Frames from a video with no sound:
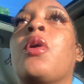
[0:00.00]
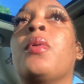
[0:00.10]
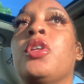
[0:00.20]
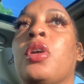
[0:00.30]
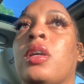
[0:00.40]

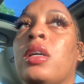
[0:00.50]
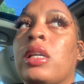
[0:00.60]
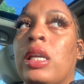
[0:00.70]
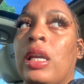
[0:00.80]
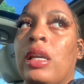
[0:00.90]
when you're
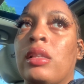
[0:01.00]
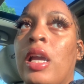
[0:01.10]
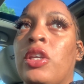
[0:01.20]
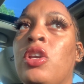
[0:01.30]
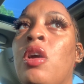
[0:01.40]
cooking,
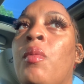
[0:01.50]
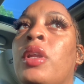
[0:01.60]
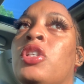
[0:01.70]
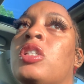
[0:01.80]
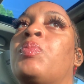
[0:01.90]
like you don't want to
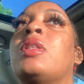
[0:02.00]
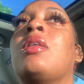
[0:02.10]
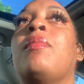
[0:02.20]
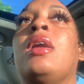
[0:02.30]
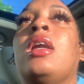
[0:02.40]
just put the
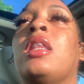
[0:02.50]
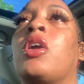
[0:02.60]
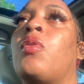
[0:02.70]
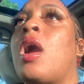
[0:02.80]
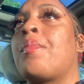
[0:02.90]
meat in the
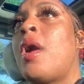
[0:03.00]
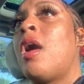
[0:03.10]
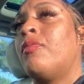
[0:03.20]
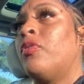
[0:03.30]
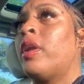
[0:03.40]
crock
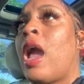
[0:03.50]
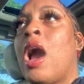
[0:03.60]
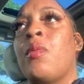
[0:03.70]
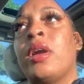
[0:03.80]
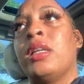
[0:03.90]
pot for an
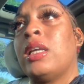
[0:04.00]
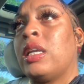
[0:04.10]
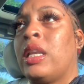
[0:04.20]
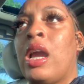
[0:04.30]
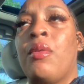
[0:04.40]
hour and take
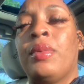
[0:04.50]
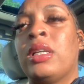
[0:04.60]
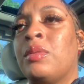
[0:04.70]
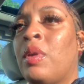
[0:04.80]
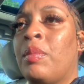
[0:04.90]
it out
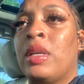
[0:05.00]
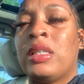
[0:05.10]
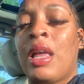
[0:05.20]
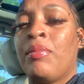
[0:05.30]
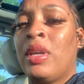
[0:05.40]
because baby, is
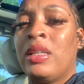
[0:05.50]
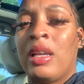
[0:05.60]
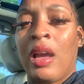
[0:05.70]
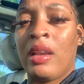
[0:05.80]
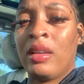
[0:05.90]
that meat
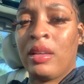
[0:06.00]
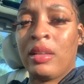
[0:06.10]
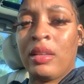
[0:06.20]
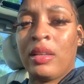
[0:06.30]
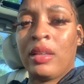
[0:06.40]
done?
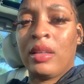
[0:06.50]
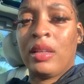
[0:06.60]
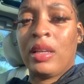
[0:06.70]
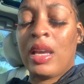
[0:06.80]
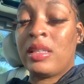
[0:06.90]

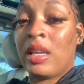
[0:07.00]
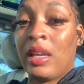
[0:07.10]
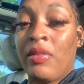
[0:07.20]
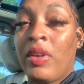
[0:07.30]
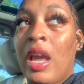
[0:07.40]
is it
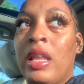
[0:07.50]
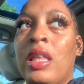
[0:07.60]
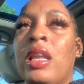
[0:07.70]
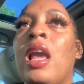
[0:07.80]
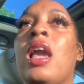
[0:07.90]
even and
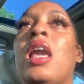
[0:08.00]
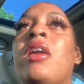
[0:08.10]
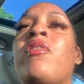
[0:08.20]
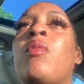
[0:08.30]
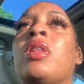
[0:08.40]
then
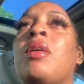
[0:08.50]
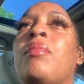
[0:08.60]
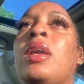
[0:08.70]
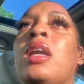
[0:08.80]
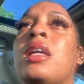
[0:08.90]
even when the
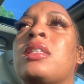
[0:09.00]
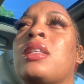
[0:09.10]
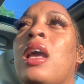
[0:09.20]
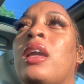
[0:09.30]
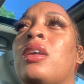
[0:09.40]
meat is
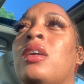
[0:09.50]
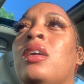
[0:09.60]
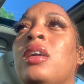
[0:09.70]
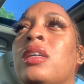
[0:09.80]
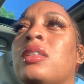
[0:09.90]
like
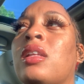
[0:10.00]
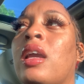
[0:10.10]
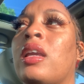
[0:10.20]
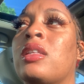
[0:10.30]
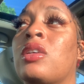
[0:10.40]
cooked
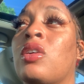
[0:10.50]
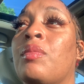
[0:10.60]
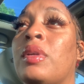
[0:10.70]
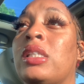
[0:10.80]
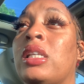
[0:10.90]
like is it going to
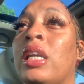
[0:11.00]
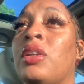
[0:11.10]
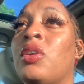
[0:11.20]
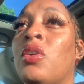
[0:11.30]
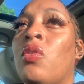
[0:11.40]
be
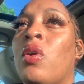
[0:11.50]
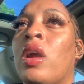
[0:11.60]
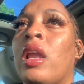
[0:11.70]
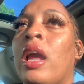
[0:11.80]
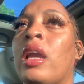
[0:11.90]
tender or
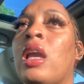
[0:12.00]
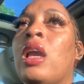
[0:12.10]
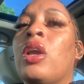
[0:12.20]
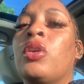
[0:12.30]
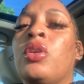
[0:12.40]
like
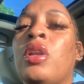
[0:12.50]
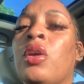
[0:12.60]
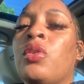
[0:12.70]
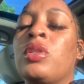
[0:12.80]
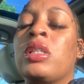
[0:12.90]
you know
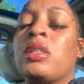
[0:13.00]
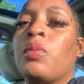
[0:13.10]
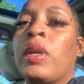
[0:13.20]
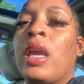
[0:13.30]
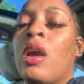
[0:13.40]
you just
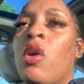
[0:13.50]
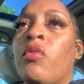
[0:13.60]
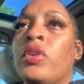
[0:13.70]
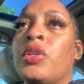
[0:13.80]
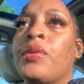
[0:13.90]
we can't
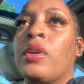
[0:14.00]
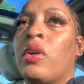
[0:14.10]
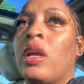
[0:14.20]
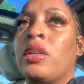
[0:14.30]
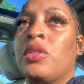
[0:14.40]
overdo it or
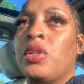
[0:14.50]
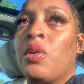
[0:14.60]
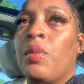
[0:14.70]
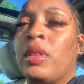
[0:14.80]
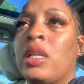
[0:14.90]
underdo it
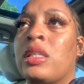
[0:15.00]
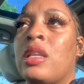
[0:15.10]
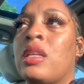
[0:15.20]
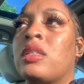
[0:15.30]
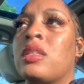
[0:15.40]
with this
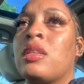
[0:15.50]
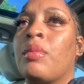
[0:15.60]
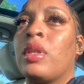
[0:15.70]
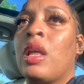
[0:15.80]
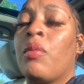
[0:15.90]
and this is
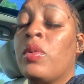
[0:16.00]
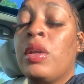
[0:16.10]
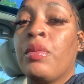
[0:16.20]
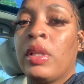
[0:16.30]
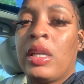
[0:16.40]
something that we
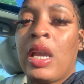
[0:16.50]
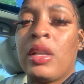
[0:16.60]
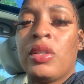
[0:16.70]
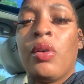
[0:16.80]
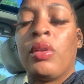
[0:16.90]
really
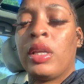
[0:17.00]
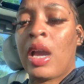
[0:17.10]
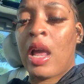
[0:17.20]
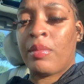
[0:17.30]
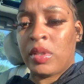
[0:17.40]
can't do only
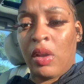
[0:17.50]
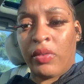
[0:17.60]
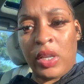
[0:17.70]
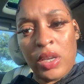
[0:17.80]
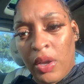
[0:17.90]
god himself
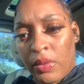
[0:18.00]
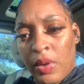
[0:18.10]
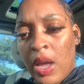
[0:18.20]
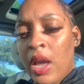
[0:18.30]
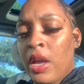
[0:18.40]
can do
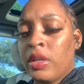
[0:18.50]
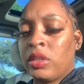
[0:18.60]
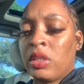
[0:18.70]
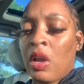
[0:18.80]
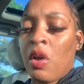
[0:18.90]

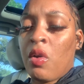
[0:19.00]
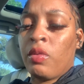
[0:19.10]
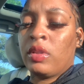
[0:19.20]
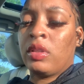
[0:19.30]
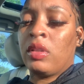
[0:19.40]

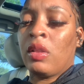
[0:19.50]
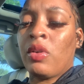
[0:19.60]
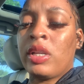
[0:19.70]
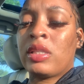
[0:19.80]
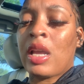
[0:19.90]
so the
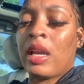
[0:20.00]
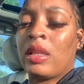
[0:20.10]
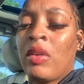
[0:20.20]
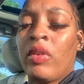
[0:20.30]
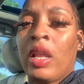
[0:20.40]
lord is like
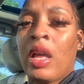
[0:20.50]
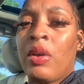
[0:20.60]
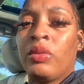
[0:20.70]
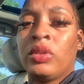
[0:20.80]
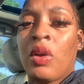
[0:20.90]
leave it
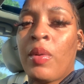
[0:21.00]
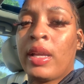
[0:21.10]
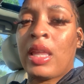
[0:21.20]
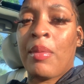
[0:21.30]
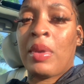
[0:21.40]
alone don't
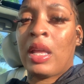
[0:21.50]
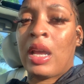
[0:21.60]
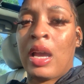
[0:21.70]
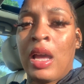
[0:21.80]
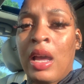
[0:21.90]
wake that man
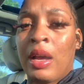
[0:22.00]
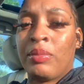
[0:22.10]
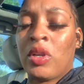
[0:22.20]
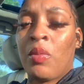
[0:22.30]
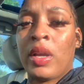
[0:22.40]
up
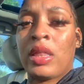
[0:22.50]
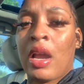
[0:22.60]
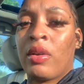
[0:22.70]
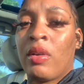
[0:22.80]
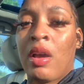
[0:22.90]
don't wake
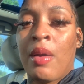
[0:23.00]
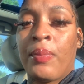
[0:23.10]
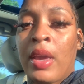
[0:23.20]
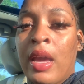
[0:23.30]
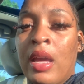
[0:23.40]
that girl up
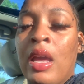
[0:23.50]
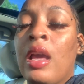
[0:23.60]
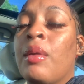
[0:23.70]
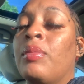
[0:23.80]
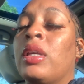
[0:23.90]
yet
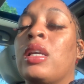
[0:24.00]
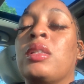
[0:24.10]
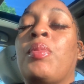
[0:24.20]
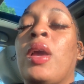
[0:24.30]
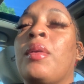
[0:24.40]
because
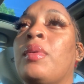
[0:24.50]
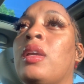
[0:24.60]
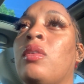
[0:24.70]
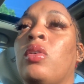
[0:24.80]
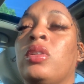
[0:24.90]

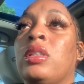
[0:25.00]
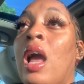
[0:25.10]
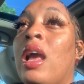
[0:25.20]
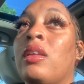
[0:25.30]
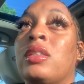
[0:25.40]
baby or
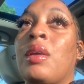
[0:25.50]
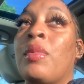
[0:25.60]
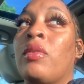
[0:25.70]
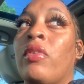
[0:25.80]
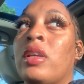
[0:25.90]
not some
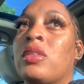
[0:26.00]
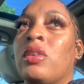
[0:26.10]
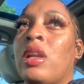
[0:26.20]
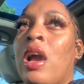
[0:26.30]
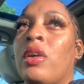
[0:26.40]
of us are
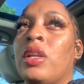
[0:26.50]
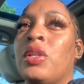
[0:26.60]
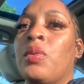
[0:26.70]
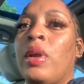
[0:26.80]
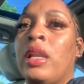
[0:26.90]
not going to
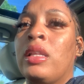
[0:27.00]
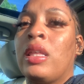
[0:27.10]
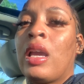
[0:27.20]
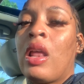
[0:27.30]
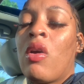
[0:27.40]
do
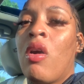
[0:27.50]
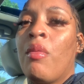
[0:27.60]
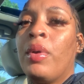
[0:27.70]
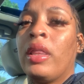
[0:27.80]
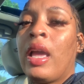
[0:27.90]
anything at all
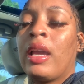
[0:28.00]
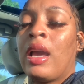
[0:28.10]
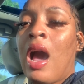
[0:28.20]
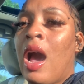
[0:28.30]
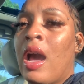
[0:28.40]
but let
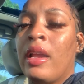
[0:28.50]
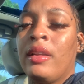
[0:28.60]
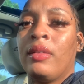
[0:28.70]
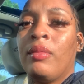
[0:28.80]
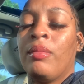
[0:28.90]
god
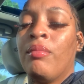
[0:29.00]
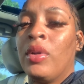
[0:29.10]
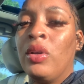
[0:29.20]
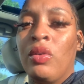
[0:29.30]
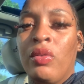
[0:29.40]

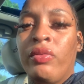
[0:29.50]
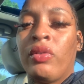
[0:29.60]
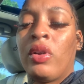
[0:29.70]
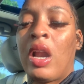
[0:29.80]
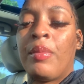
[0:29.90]
move
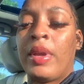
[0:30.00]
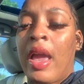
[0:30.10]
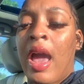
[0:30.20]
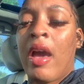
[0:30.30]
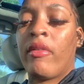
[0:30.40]
on our
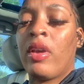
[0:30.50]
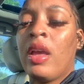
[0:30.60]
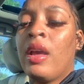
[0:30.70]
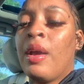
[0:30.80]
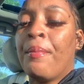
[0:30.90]
behalf
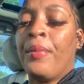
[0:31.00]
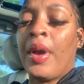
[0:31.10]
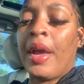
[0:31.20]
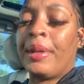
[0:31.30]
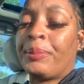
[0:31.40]

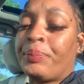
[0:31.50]
but